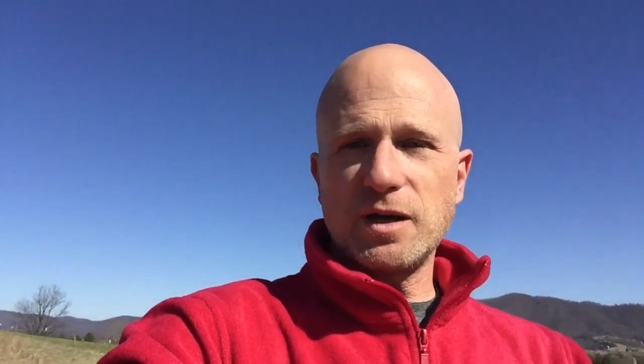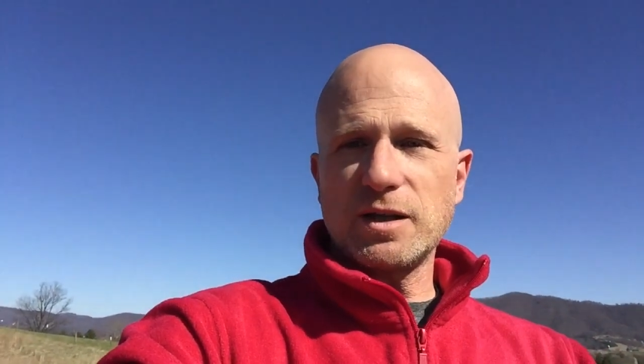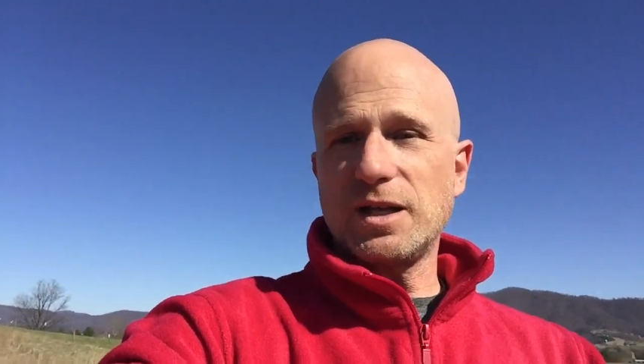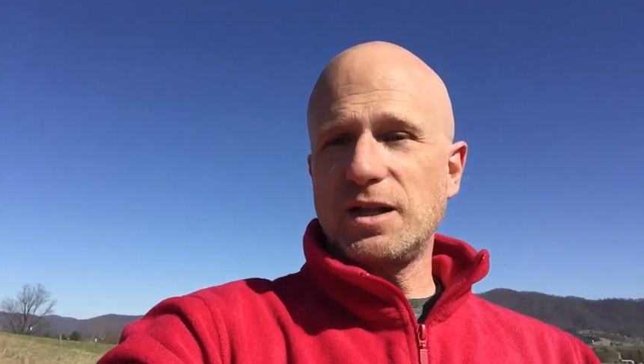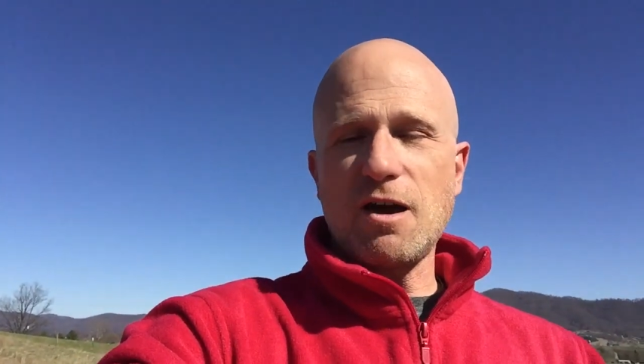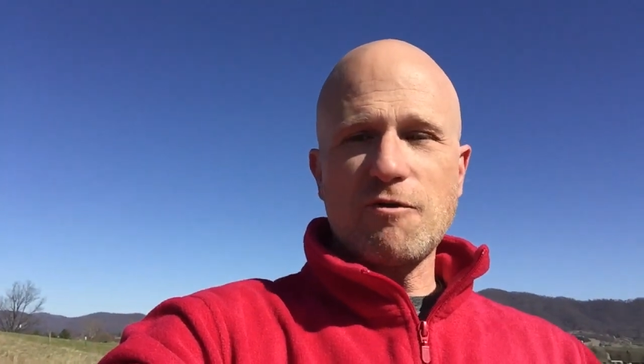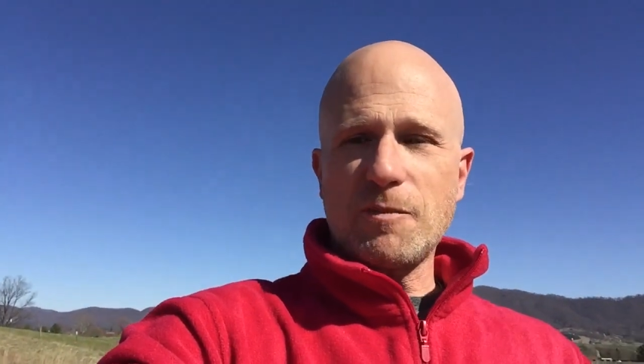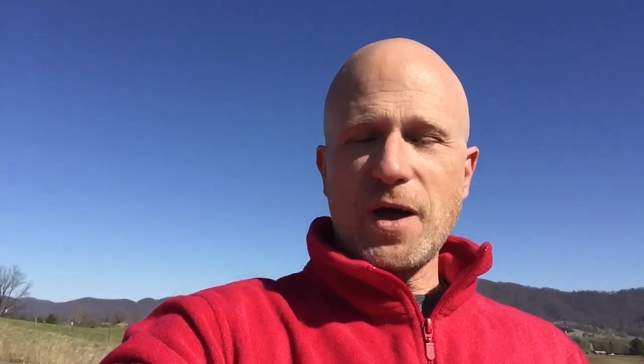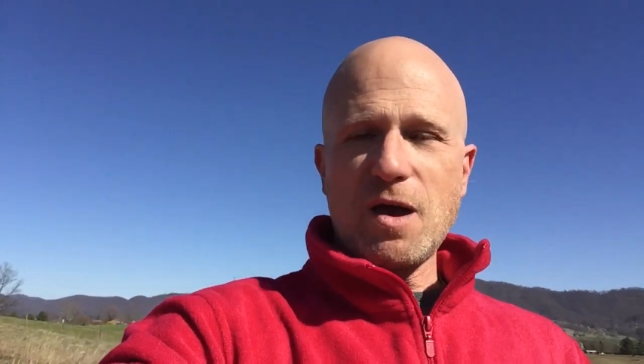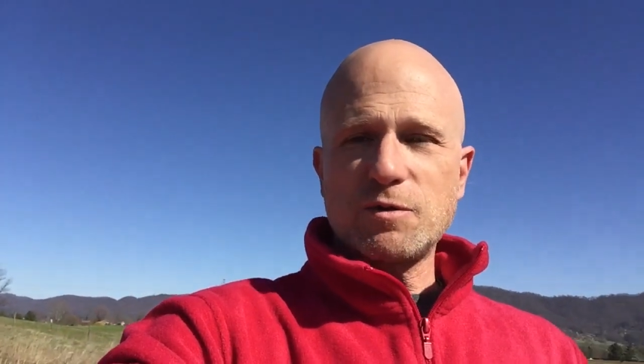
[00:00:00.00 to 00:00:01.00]
unlike
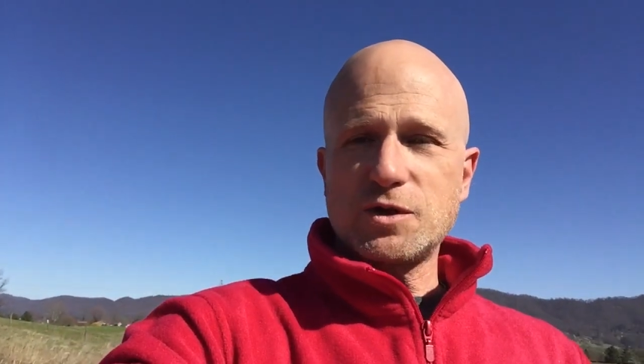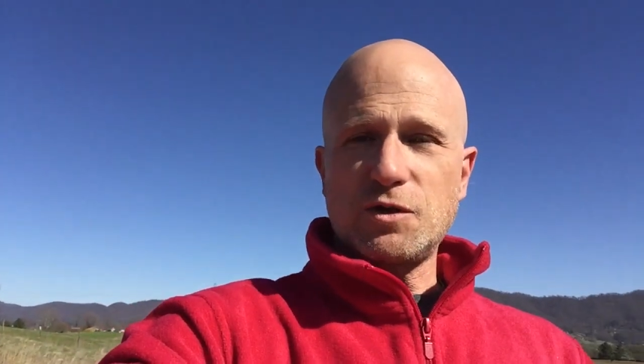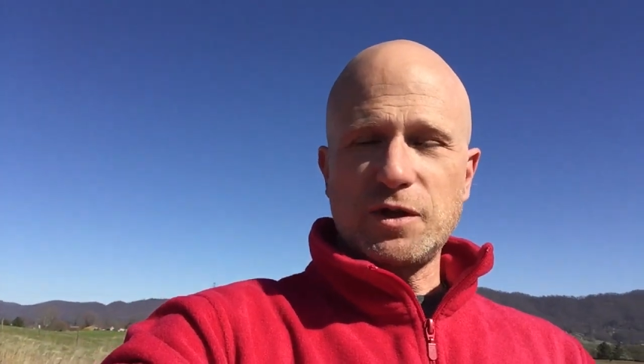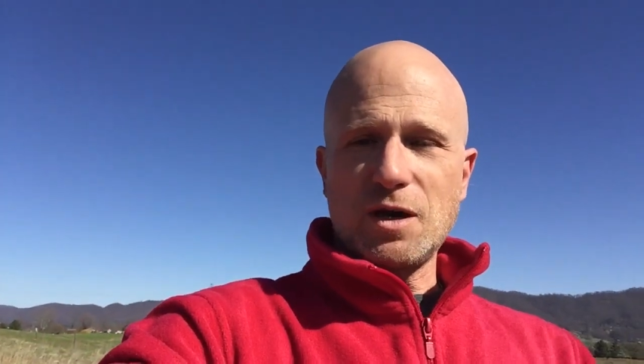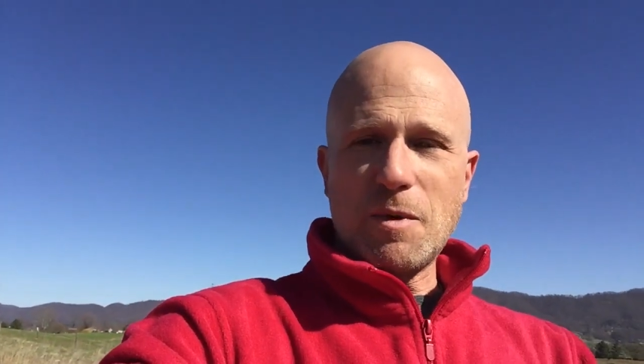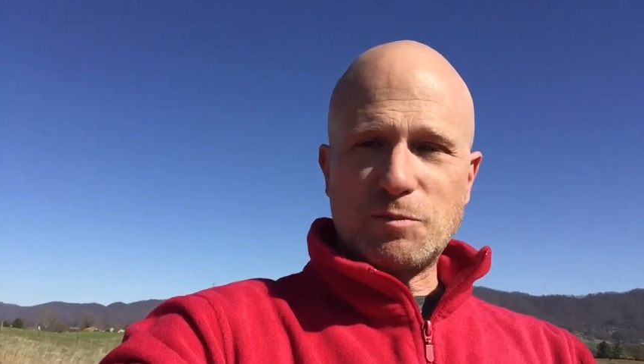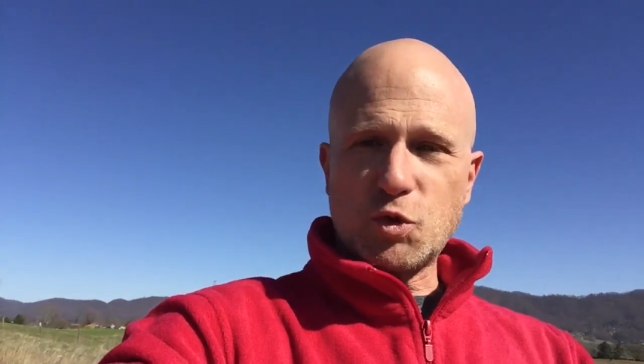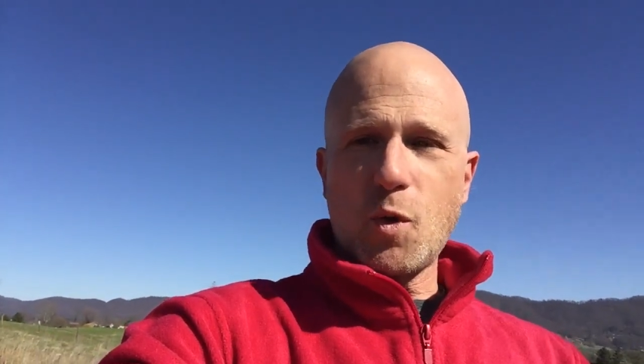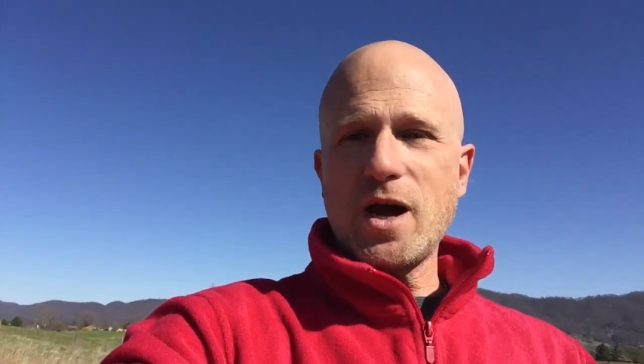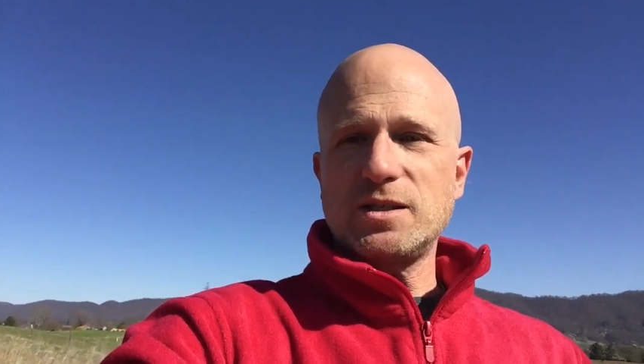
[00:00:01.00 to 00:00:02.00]
layover pay, which has only come up
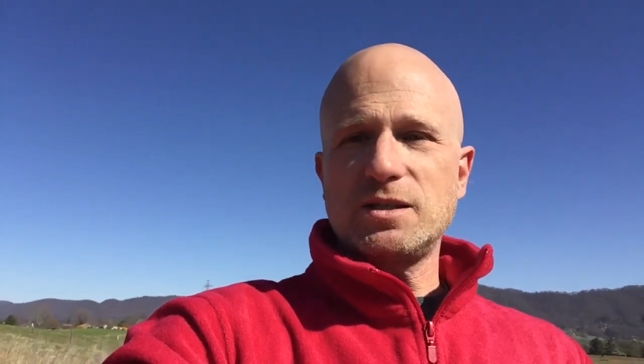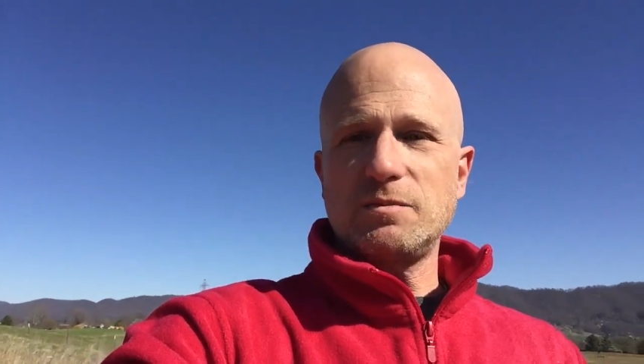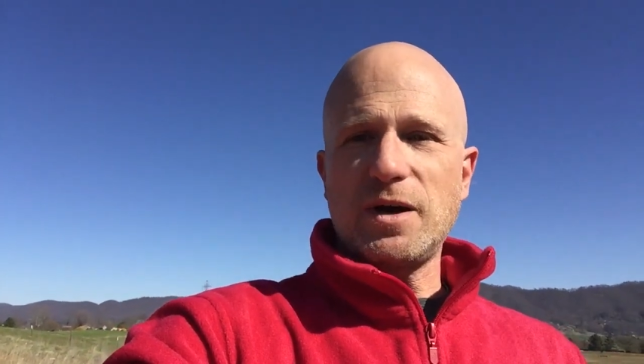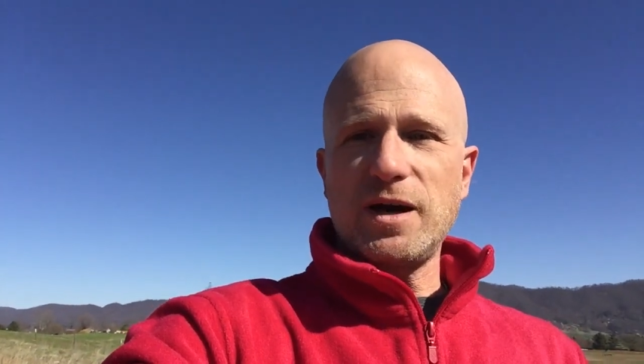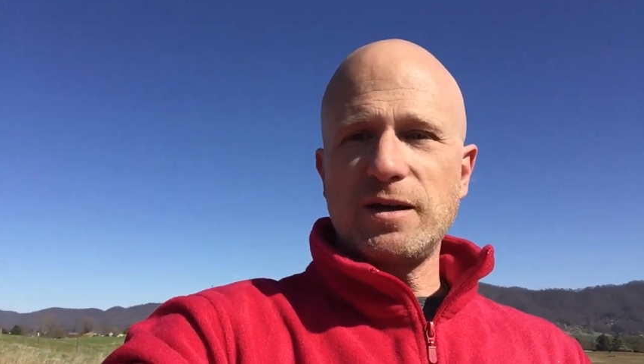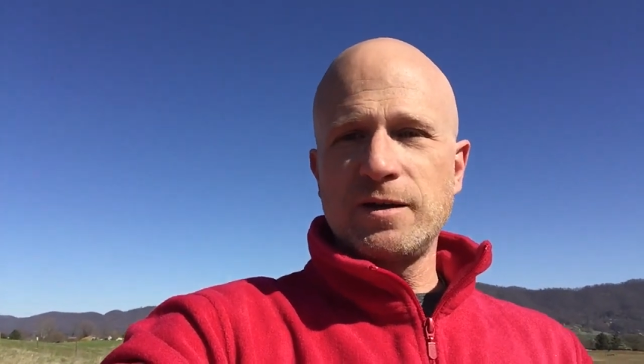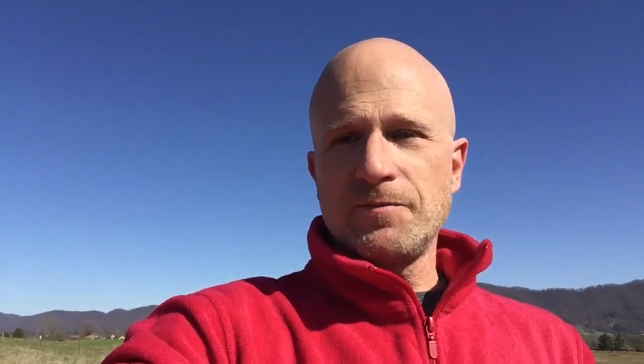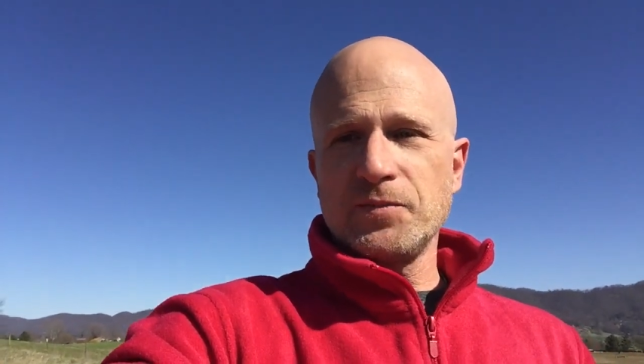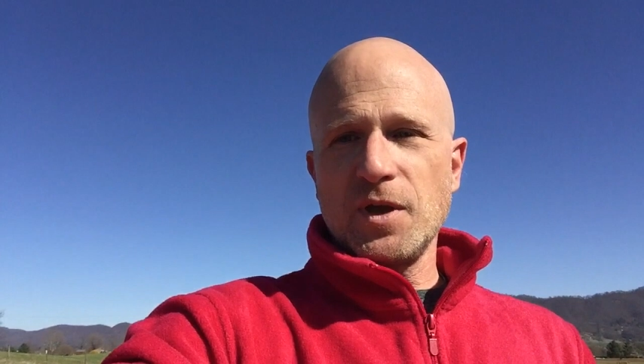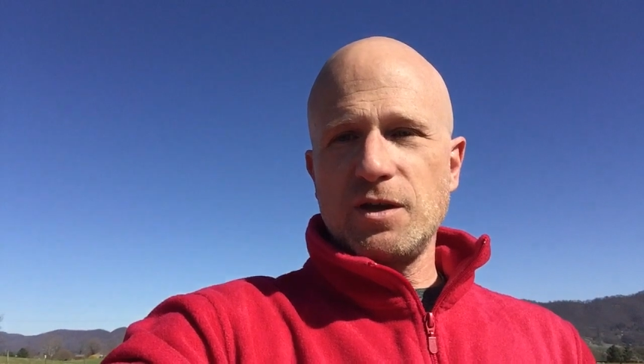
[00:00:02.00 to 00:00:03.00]
twice in my
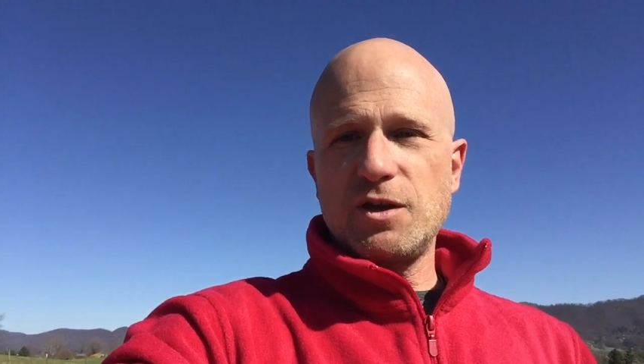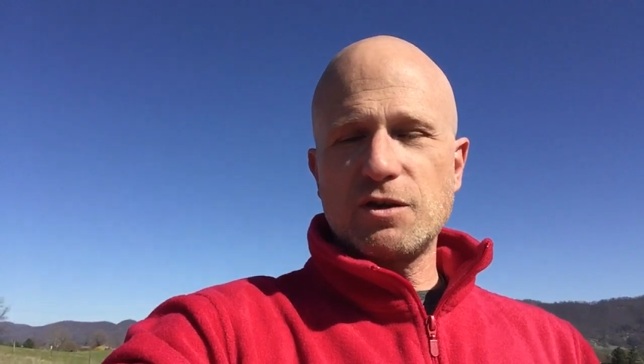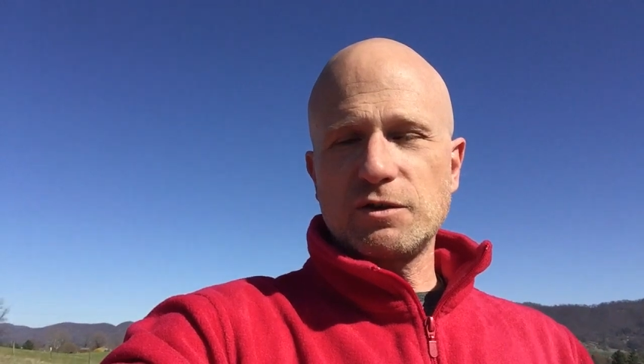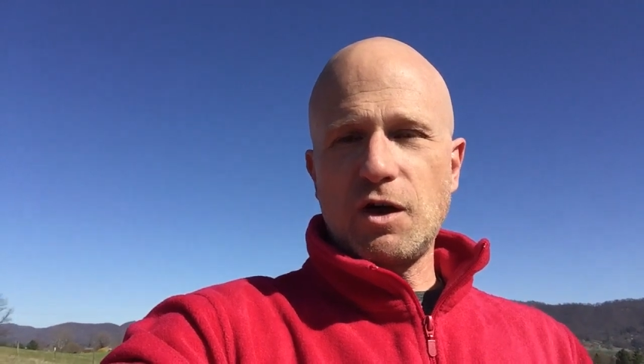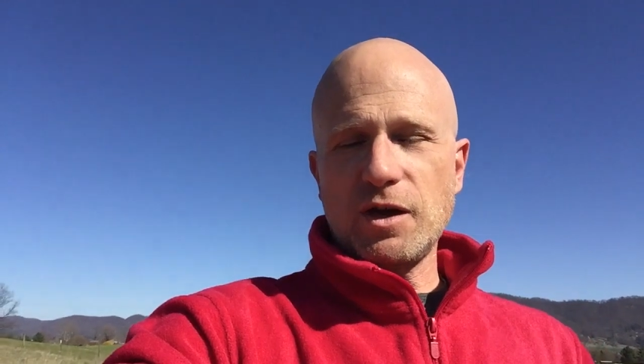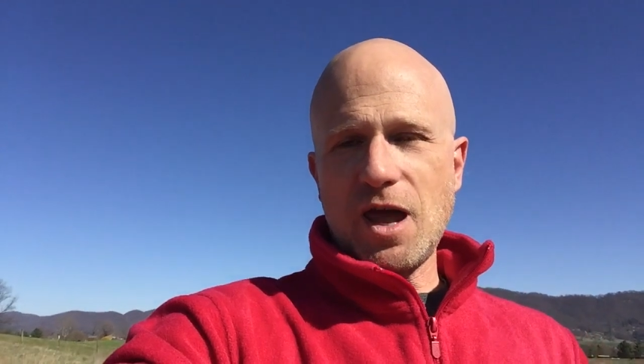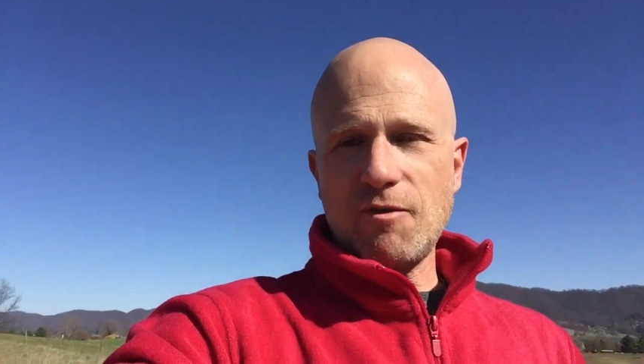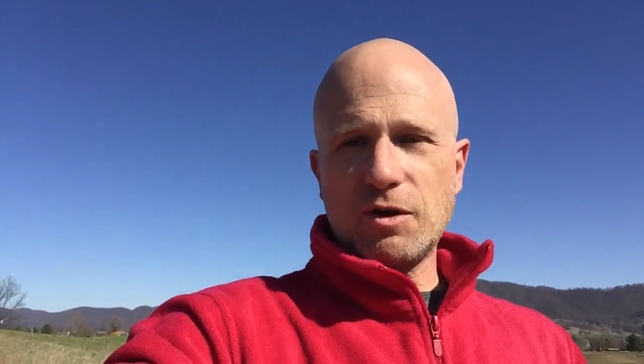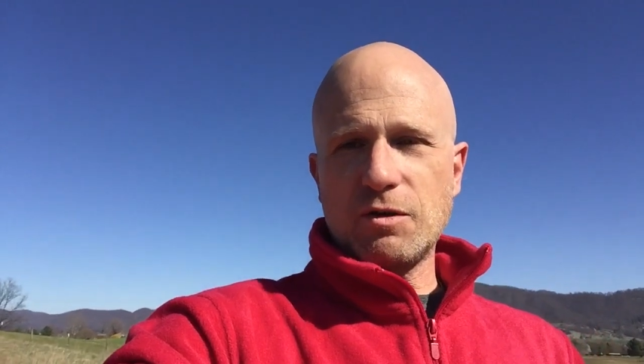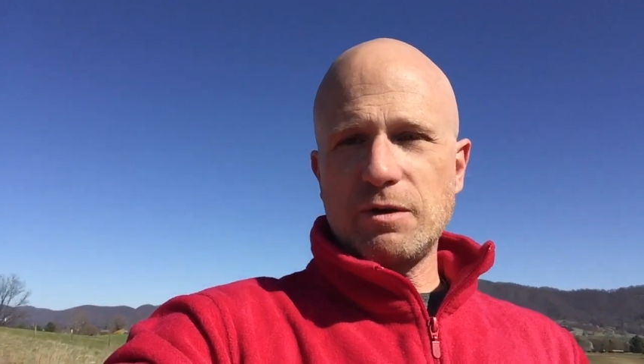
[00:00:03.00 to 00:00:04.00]
year-long
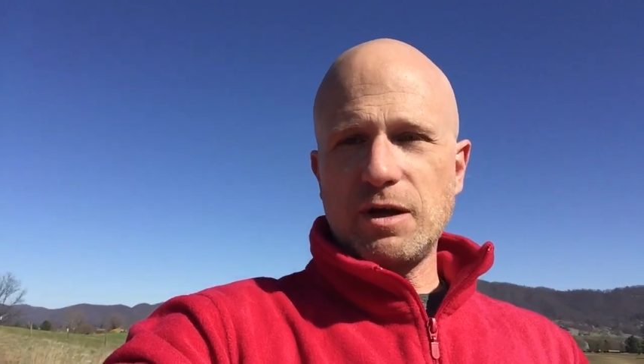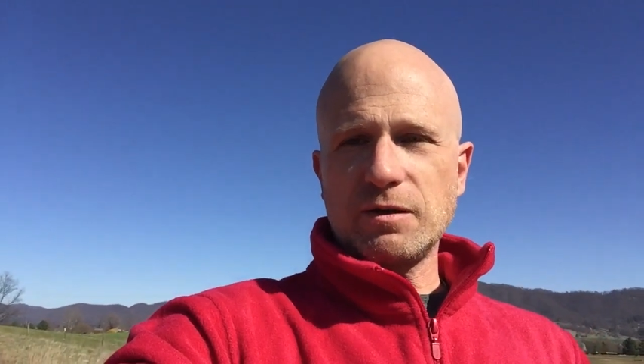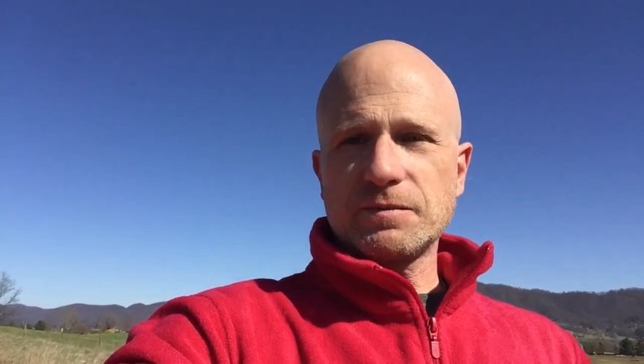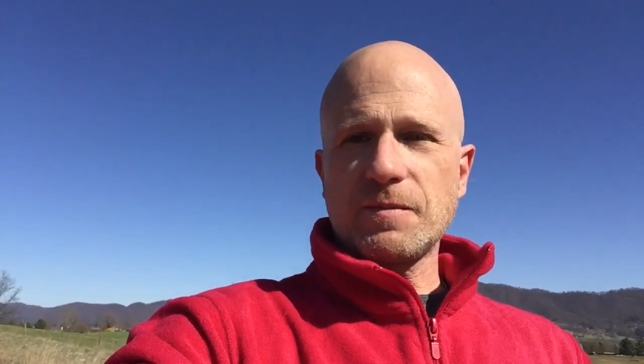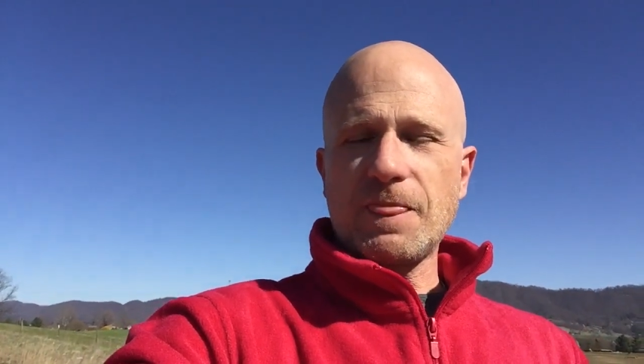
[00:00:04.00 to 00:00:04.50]
Averitt career,